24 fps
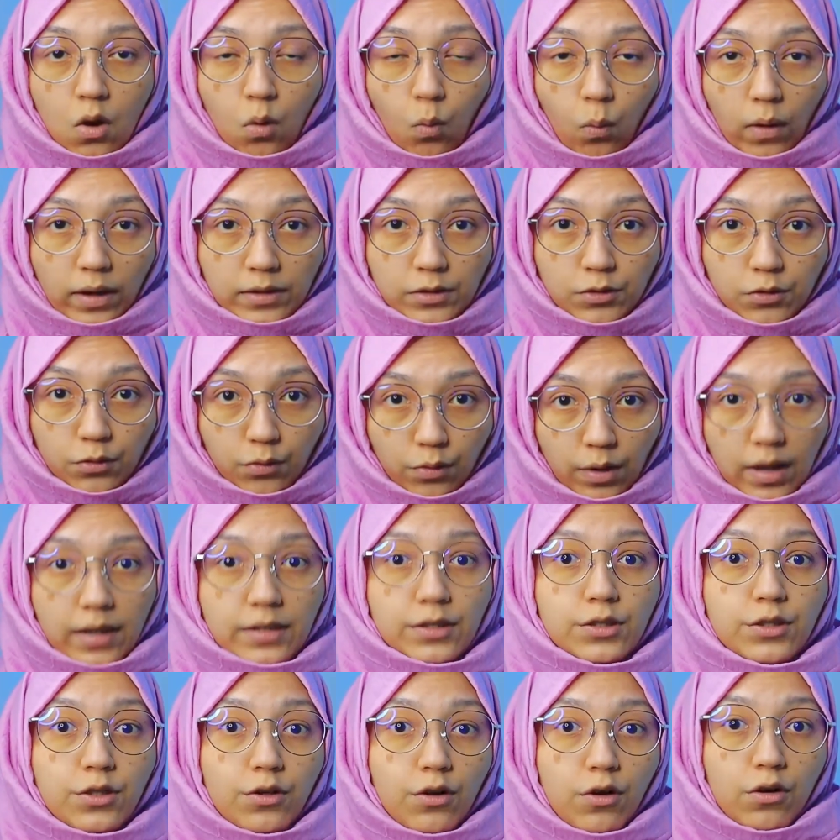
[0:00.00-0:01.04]
When you
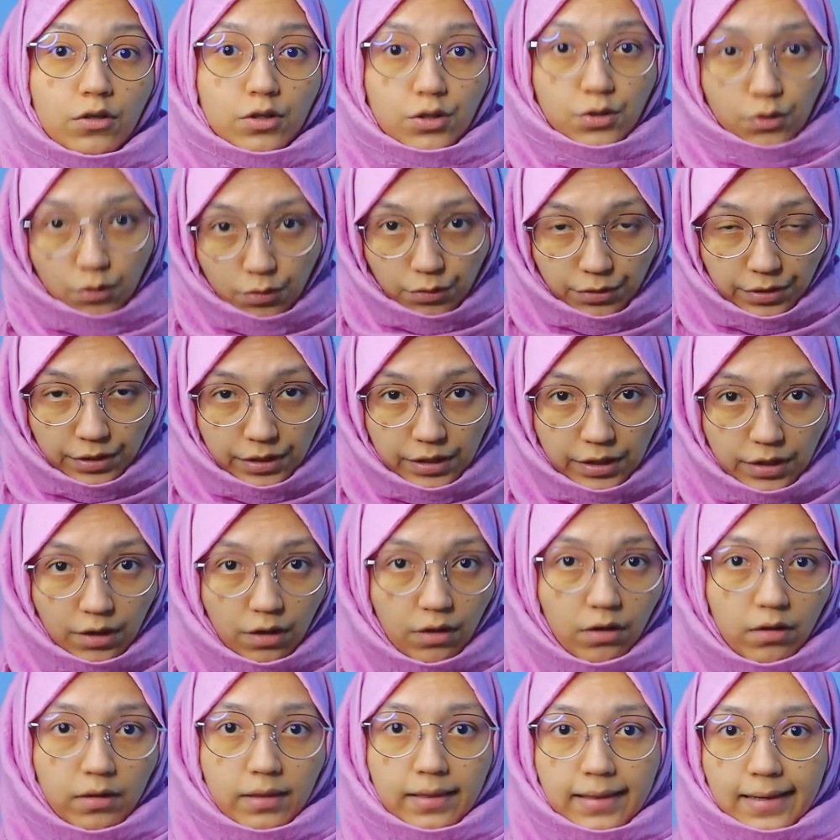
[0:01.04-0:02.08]
write your story
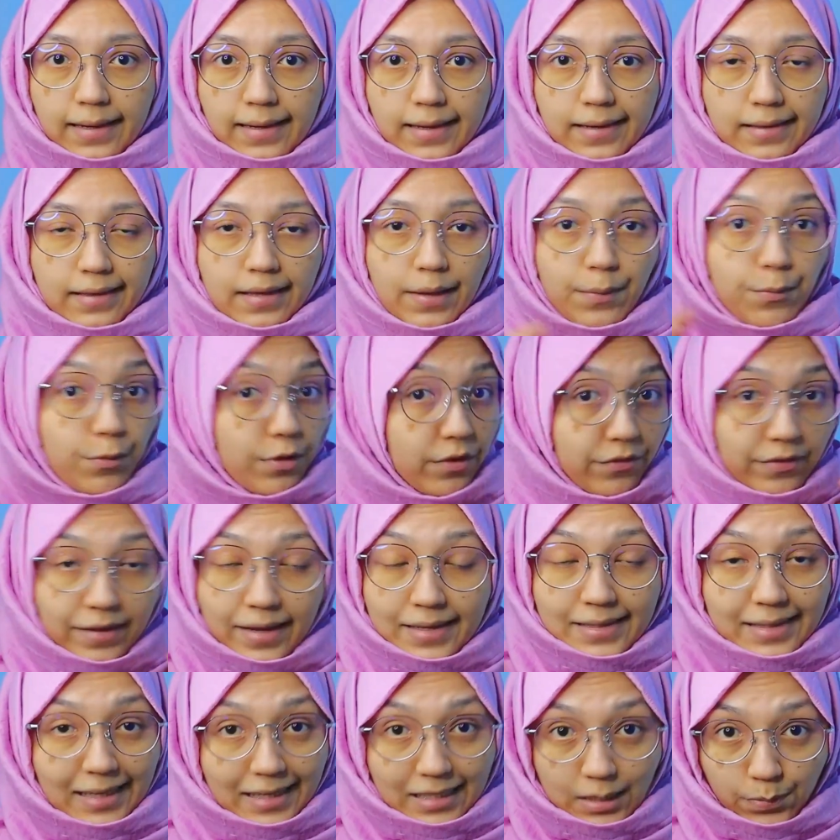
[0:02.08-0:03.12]
or the
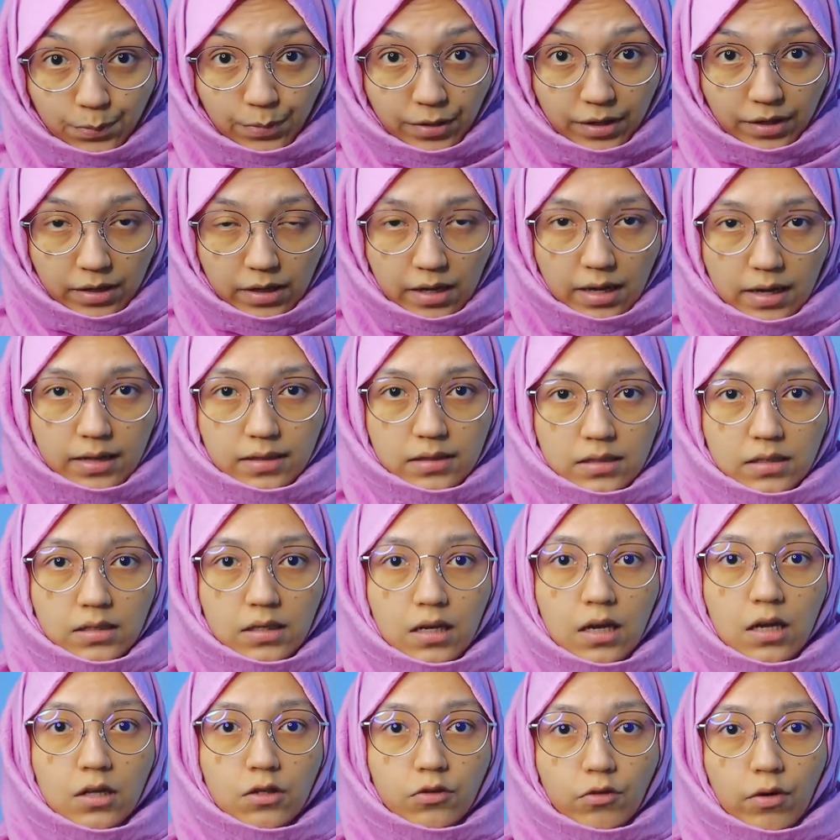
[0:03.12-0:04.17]
previous experience,
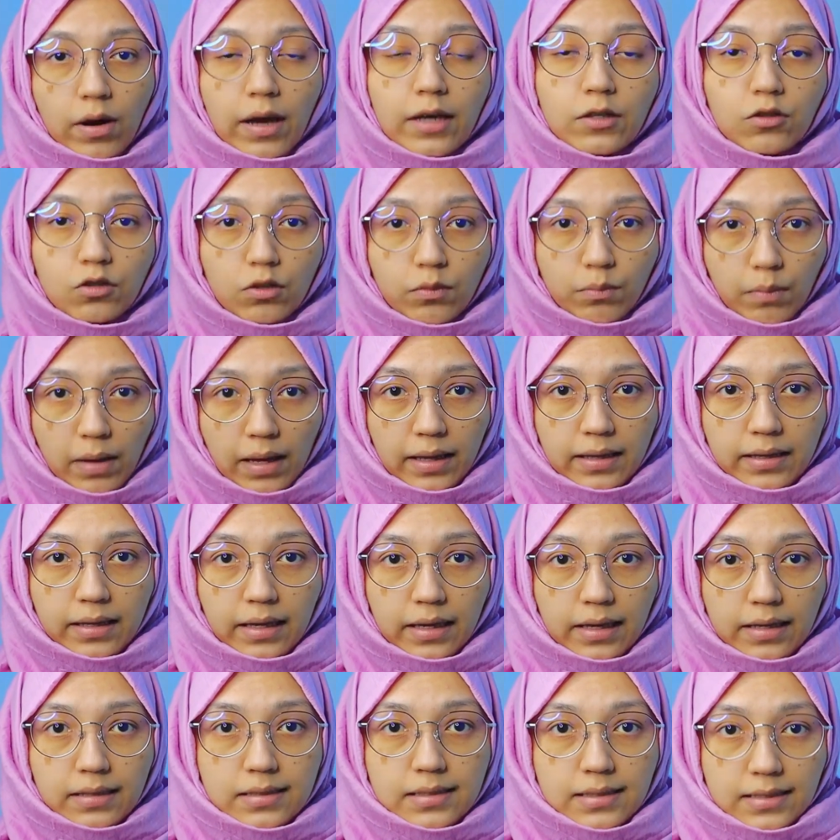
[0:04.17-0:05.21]
try to make
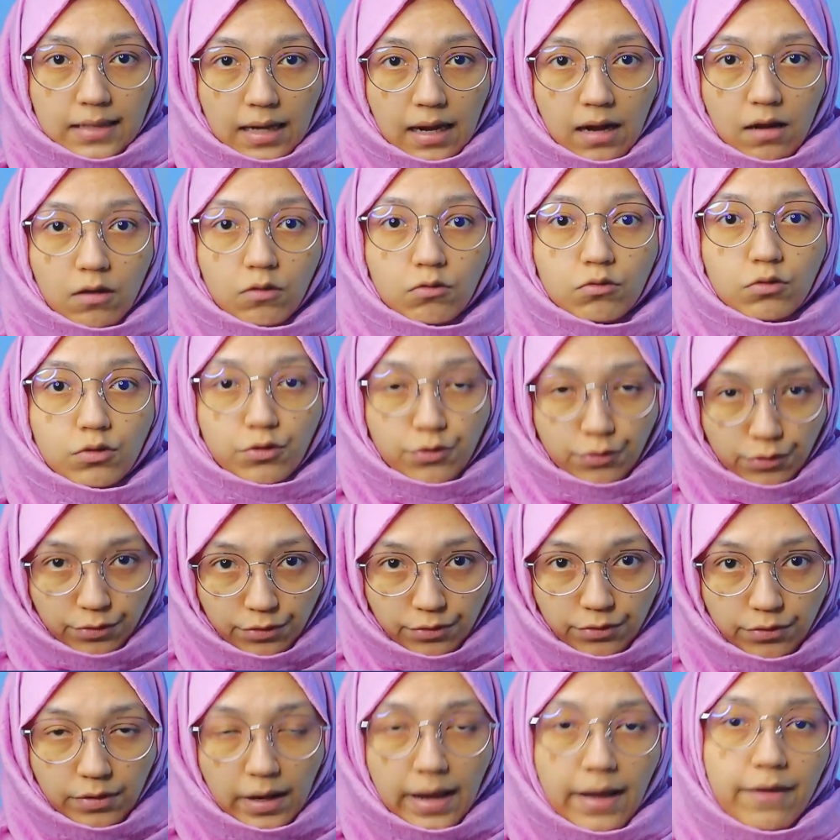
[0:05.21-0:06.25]
it sound
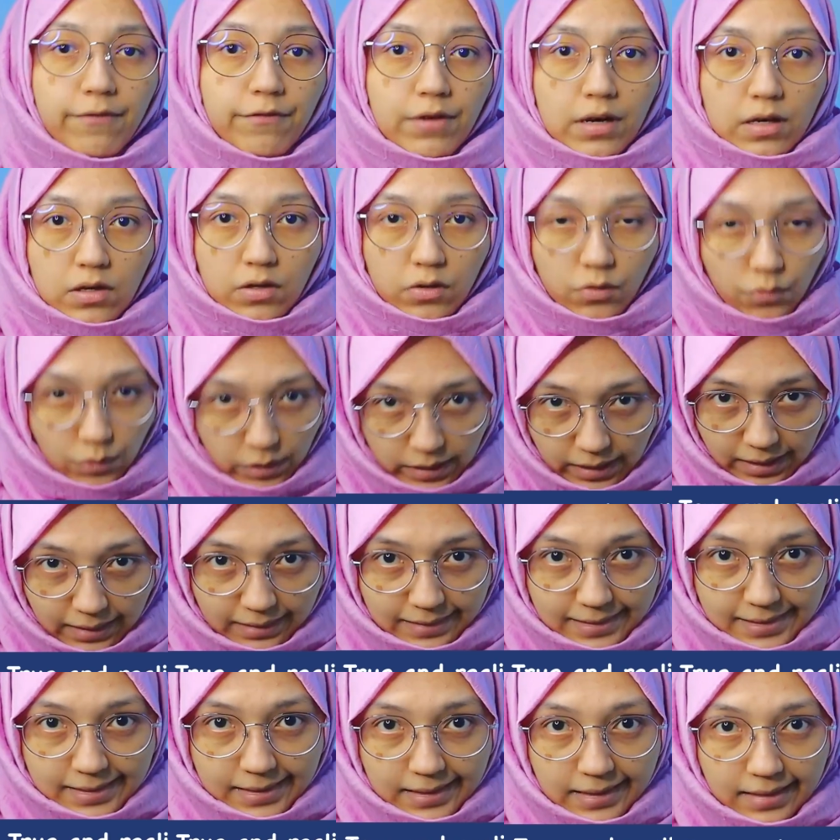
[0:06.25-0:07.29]
true and very
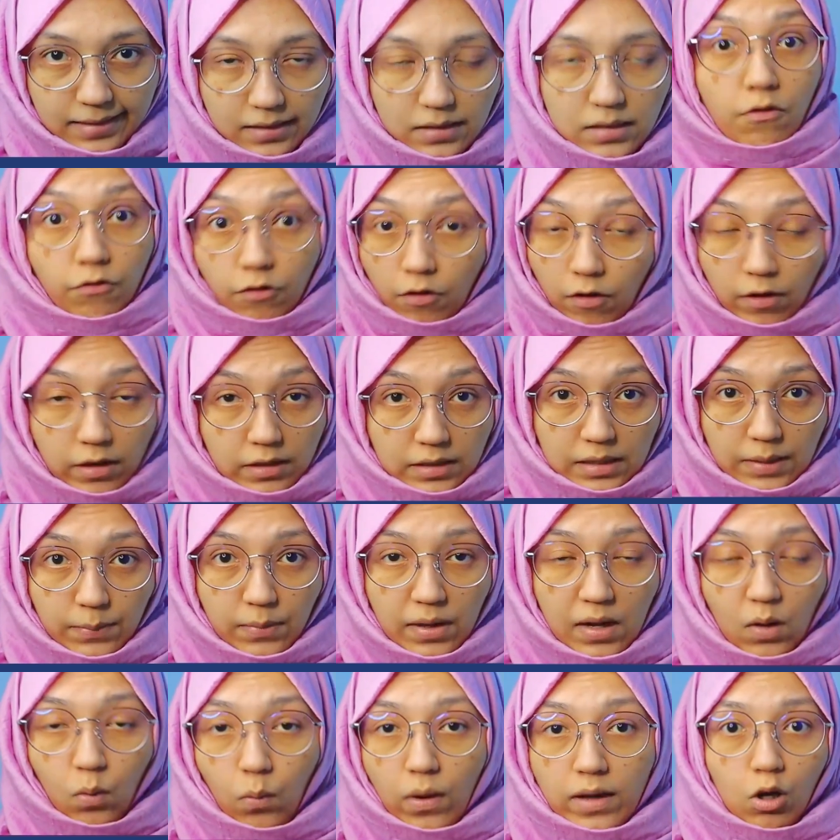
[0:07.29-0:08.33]
realistic. For
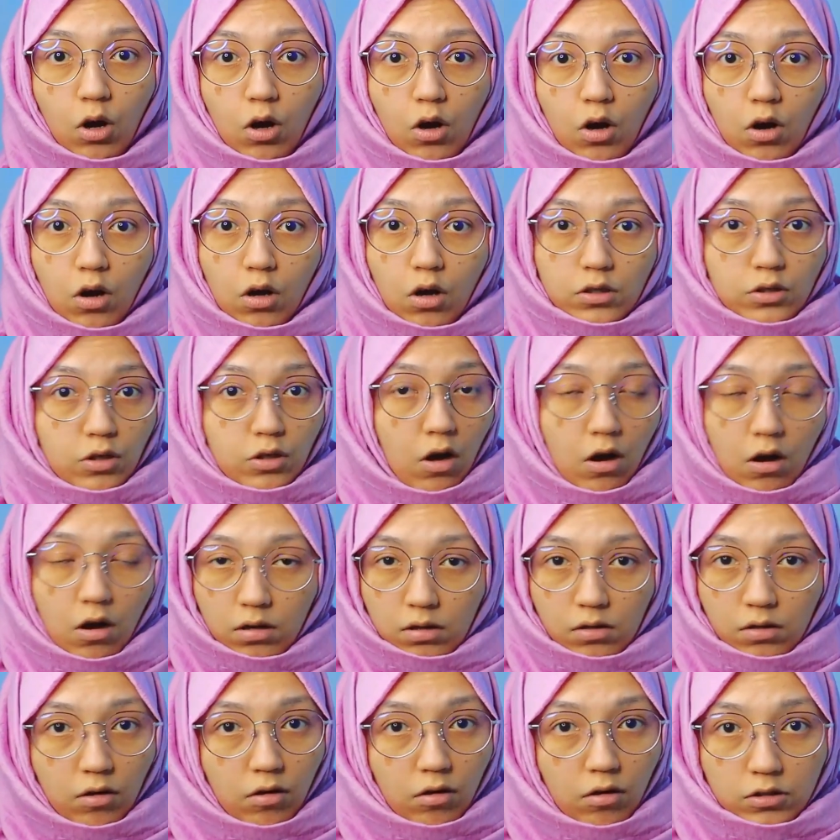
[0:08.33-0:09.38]
example, your
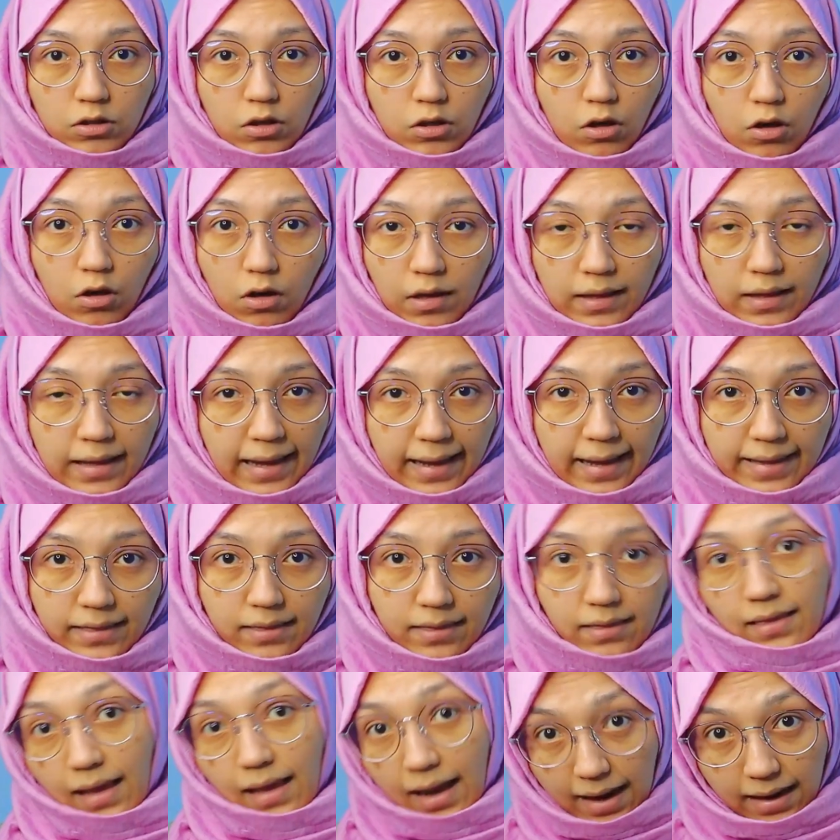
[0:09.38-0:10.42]
dog or your cat
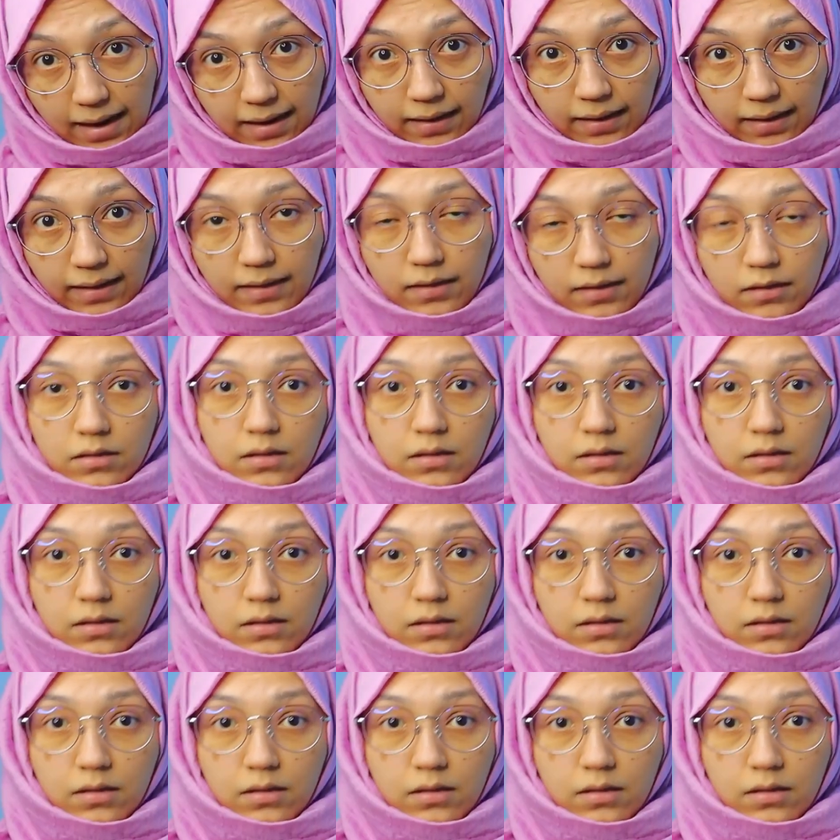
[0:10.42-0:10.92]
died.